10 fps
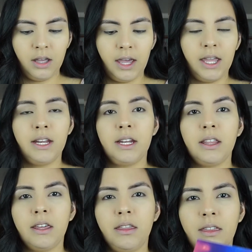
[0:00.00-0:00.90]

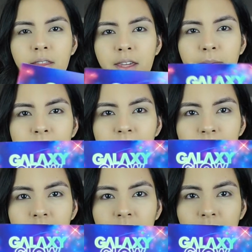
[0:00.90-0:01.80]
And the theme
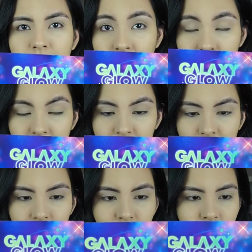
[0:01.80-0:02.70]
is
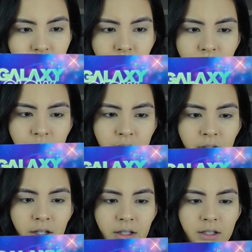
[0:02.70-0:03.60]
Galaxy Glow.